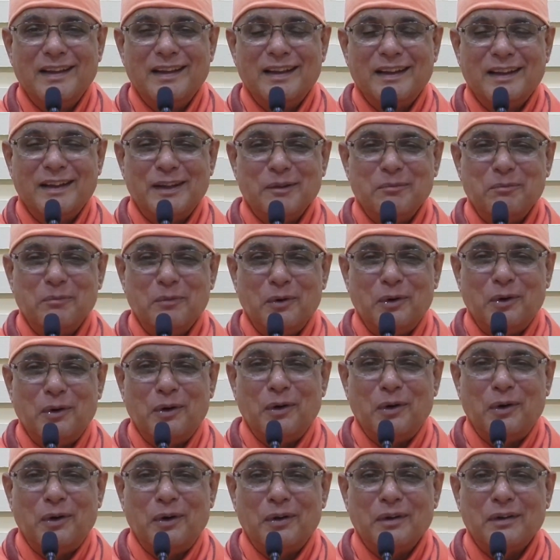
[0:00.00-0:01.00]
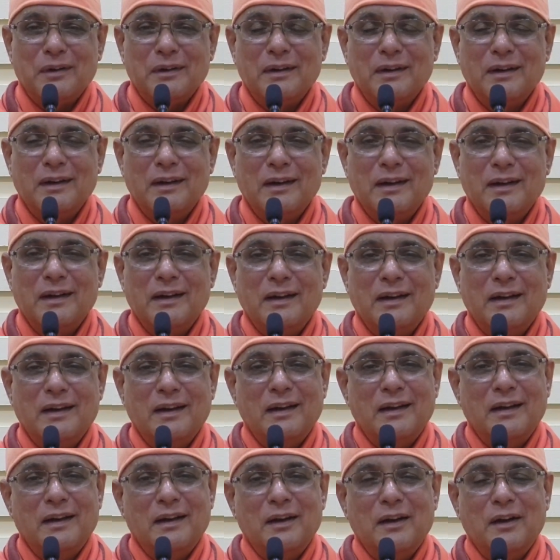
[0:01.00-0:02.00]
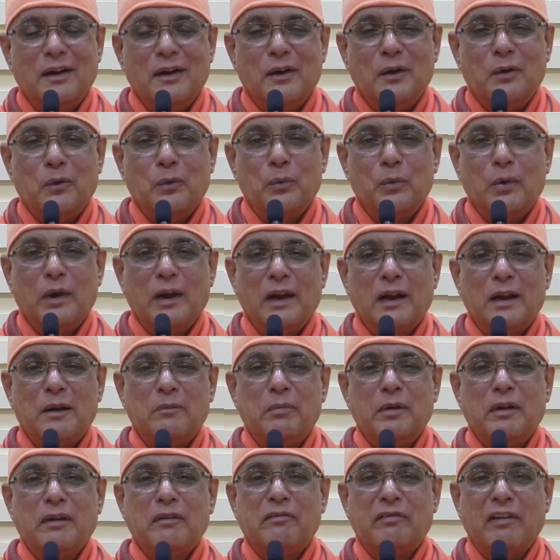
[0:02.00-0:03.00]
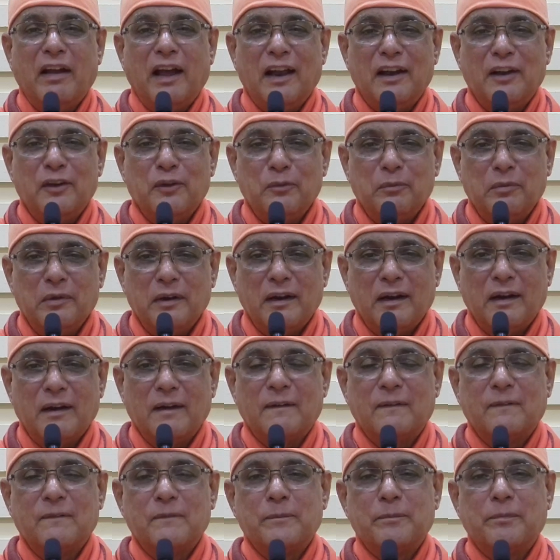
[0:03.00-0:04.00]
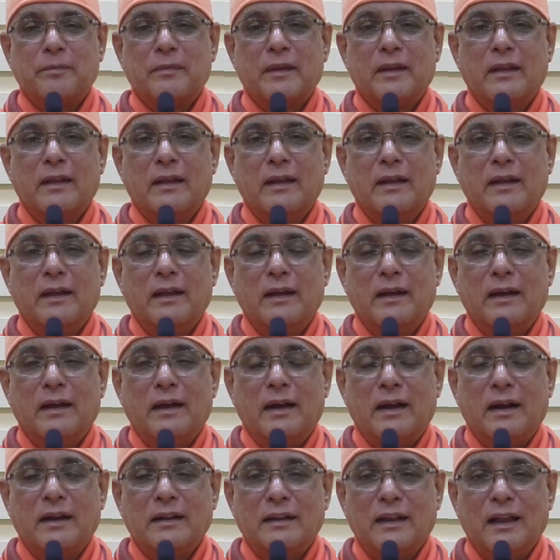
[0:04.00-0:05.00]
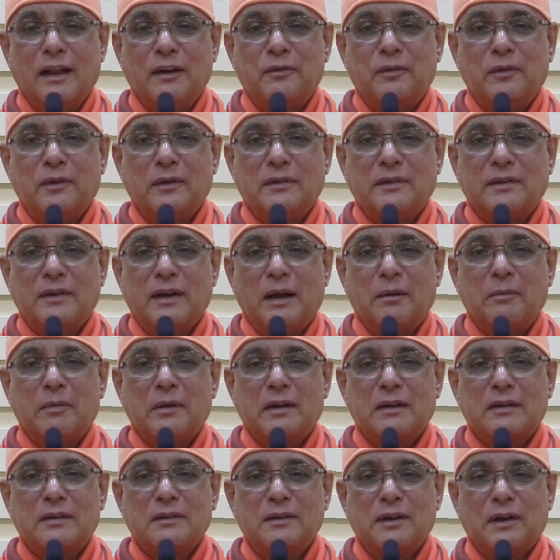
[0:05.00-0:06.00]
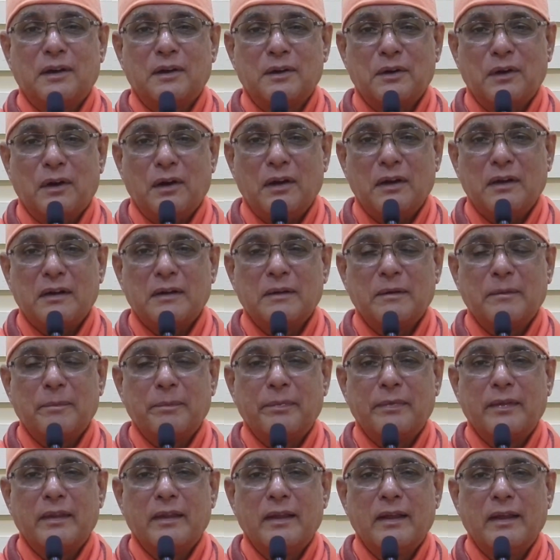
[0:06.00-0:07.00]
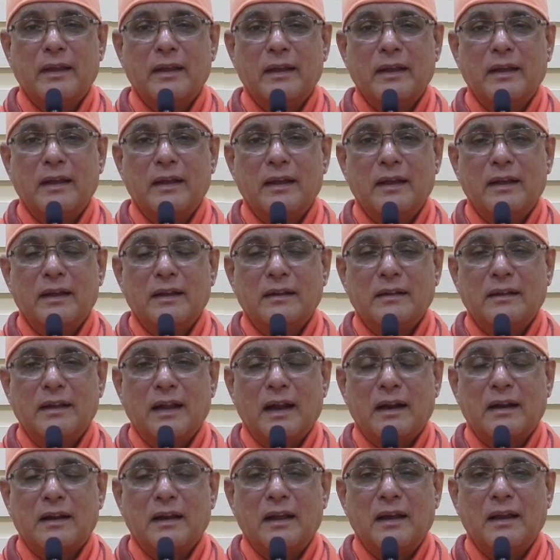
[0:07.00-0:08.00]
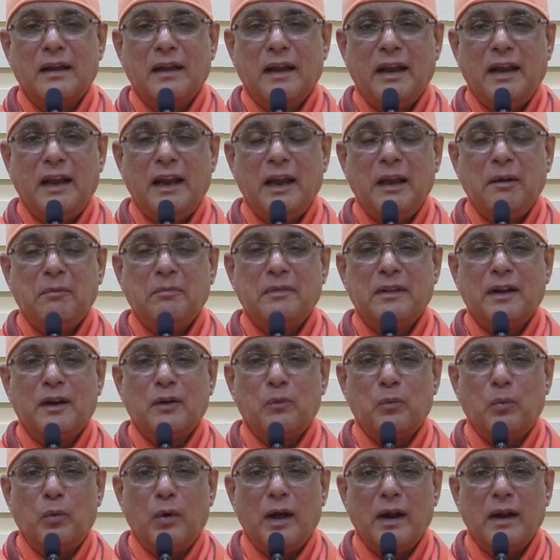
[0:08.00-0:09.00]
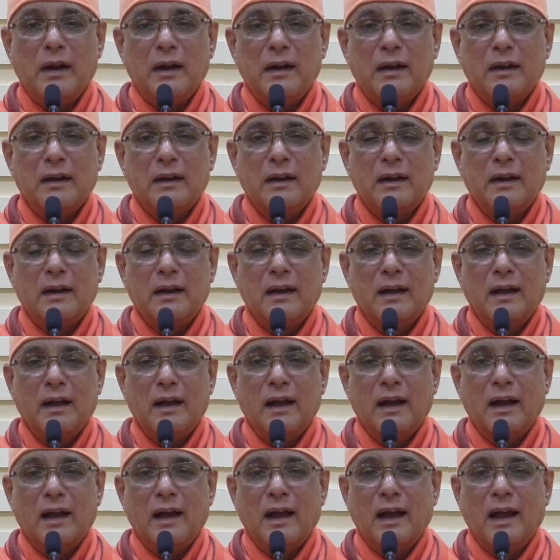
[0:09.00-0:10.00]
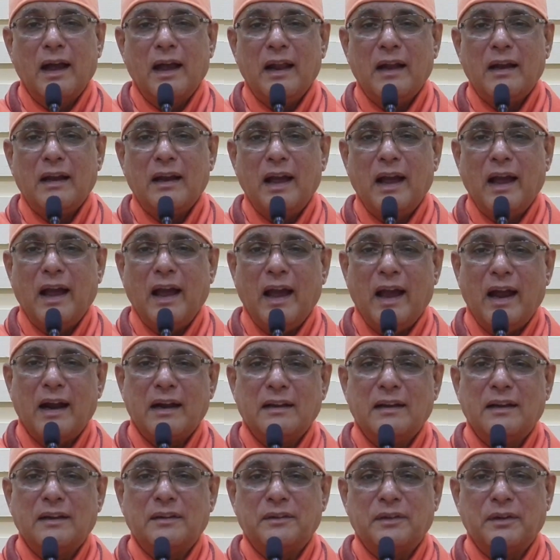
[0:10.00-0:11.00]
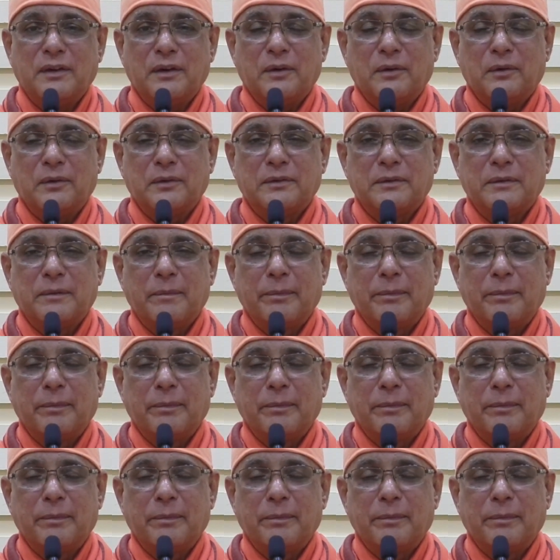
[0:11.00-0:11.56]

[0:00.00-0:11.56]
the more will it be valuable. And therefore Sri Ramakrishna taught that keep that 1 and add the zeros.